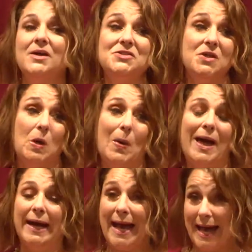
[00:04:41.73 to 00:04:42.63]
So
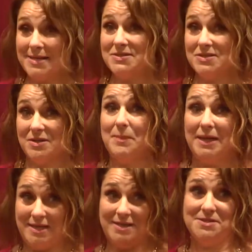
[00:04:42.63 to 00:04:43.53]
I ask my
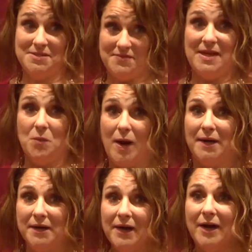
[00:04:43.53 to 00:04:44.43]
kids if they
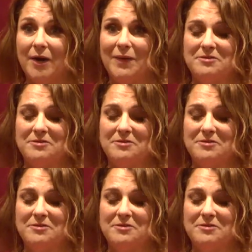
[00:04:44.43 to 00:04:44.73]
want to go,